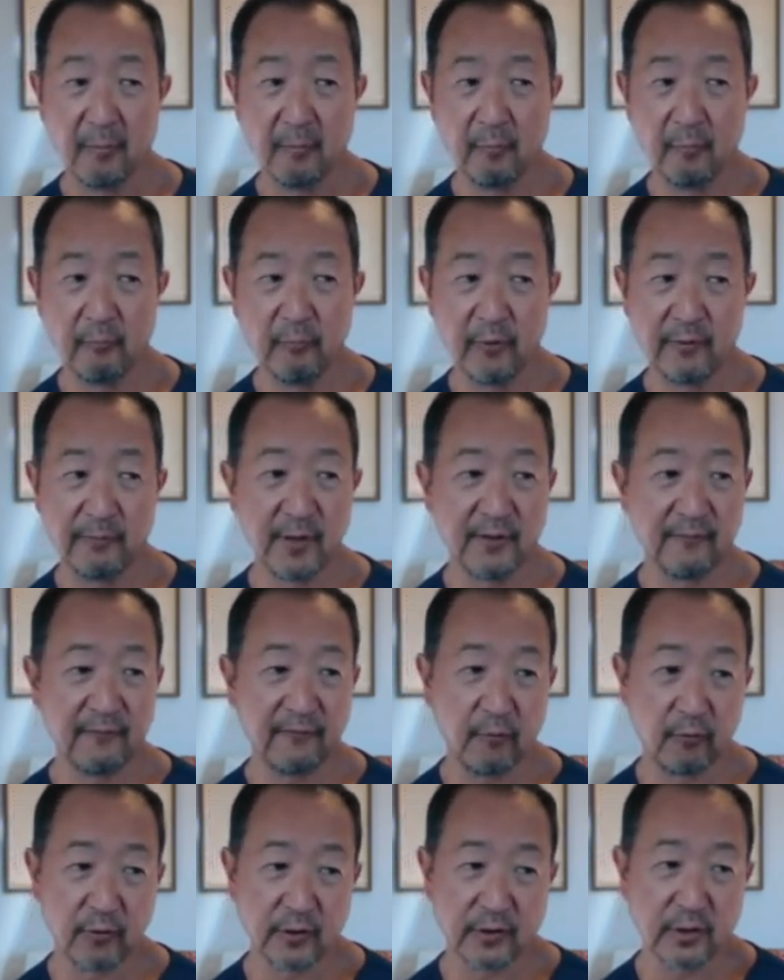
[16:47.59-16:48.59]
We've been
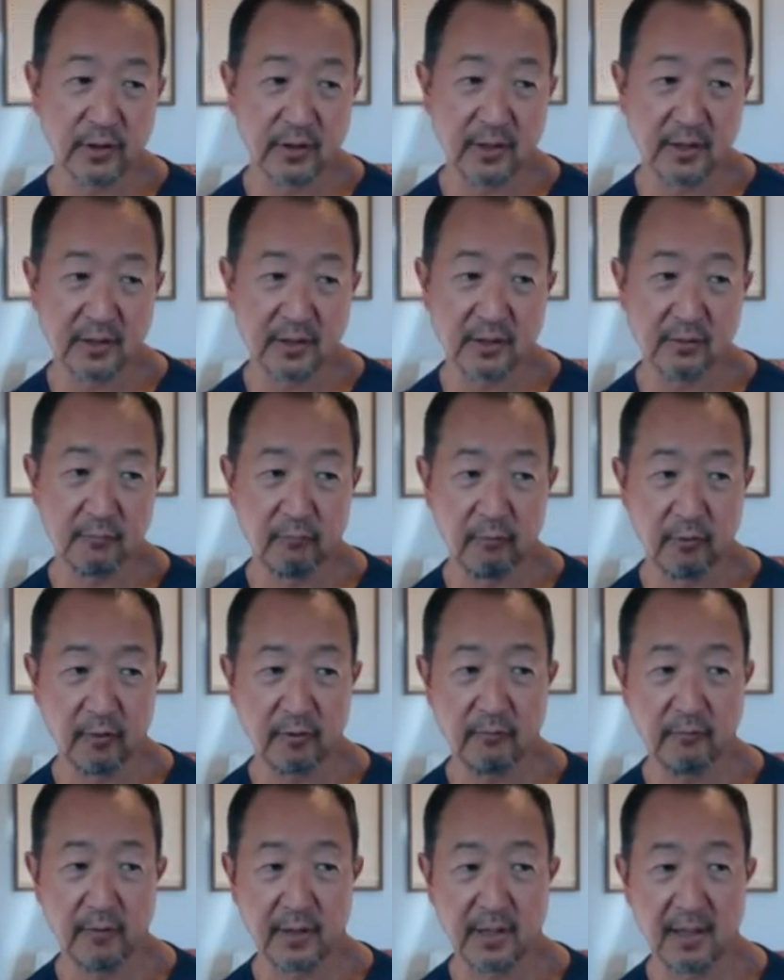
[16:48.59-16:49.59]
fortunate to
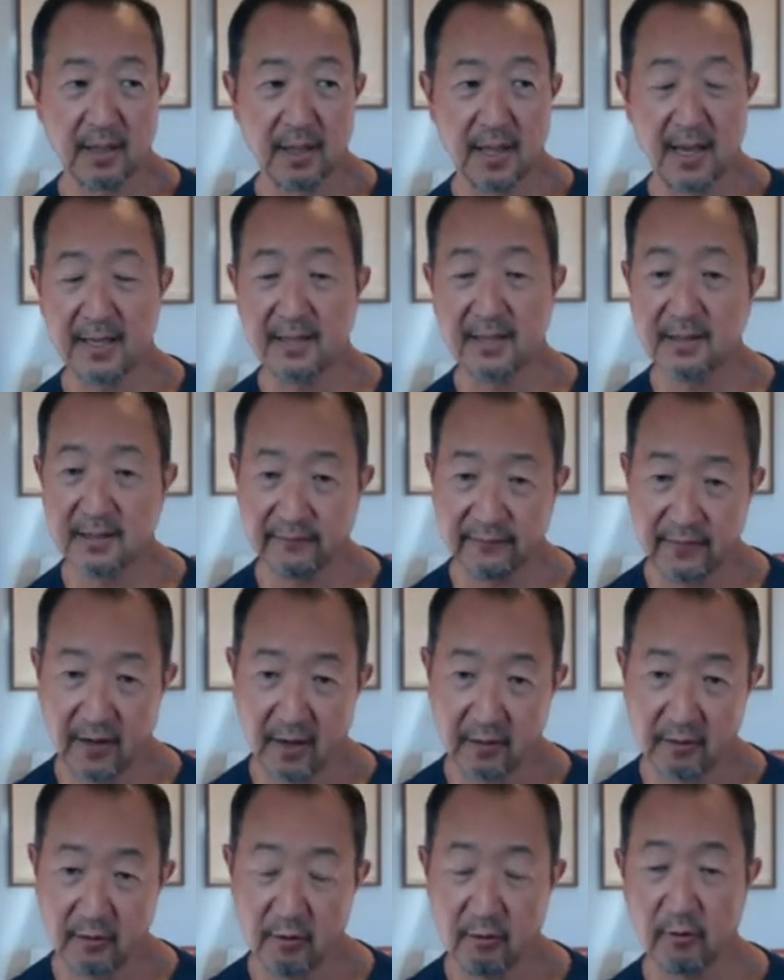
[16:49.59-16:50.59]
work with the likes of
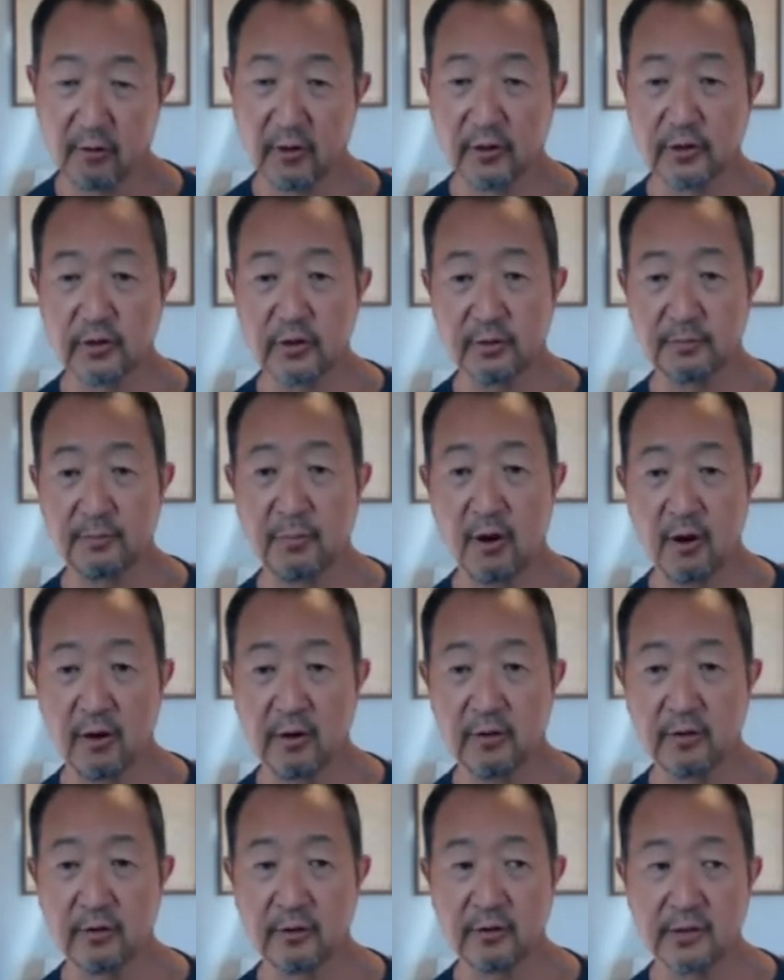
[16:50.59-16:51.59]
our coalition
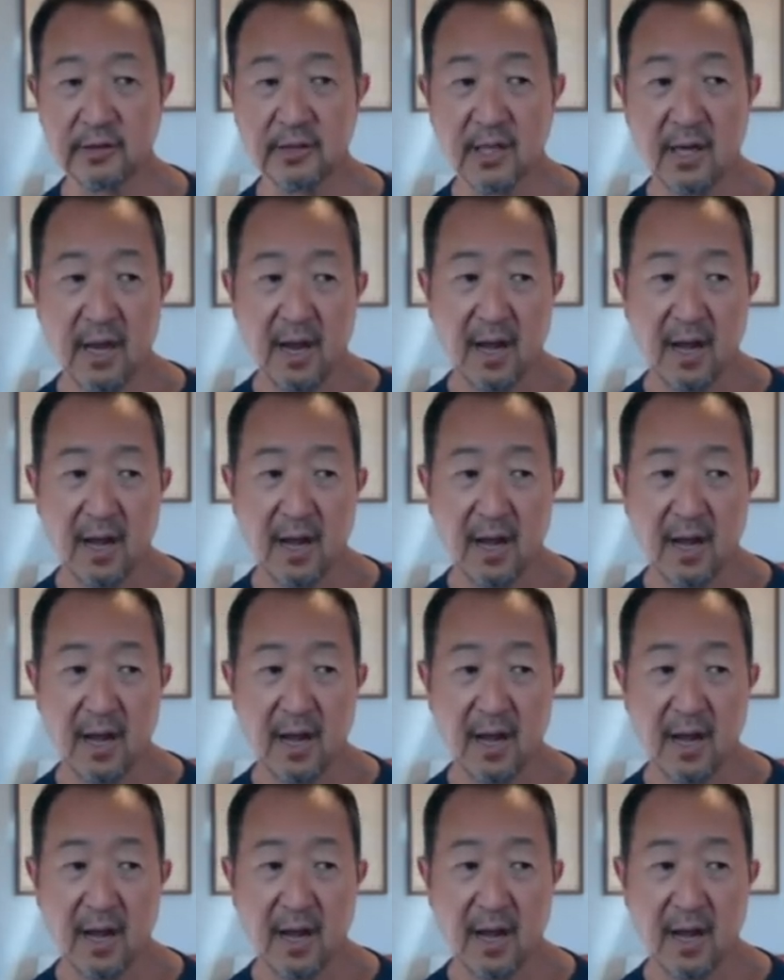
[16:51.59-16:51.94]
partners